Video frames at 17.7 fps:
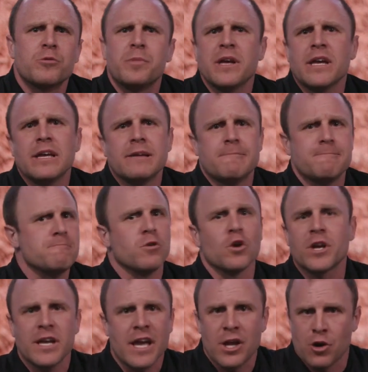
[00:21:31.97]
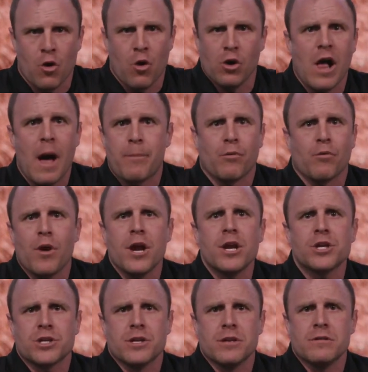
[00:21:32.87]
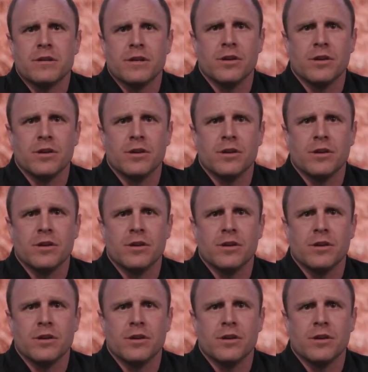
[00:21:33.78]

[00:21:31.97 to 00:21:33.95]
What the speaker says: be looking at your whole operation.